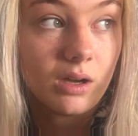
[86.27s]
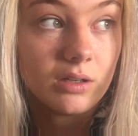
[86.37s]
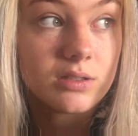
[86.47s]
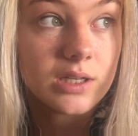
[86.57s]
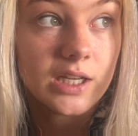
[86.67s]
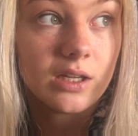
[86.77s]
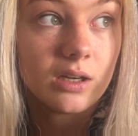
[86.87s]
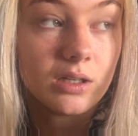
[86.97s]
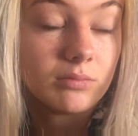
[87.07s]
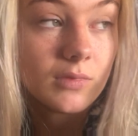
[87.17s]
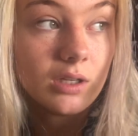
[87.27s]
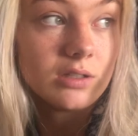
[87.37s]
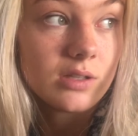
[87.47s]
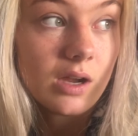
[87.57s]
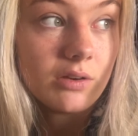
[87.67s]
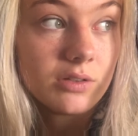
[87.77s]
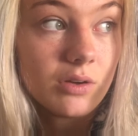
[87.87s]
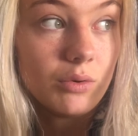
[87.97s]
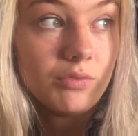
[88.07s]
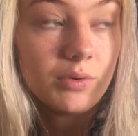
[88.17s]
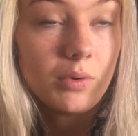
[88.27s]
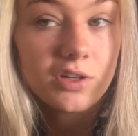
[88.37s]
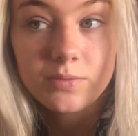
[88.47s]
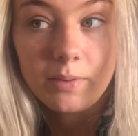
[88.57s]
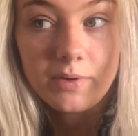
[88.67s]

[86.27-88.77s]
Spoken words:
honestly, I'm kind of scared to go for walks by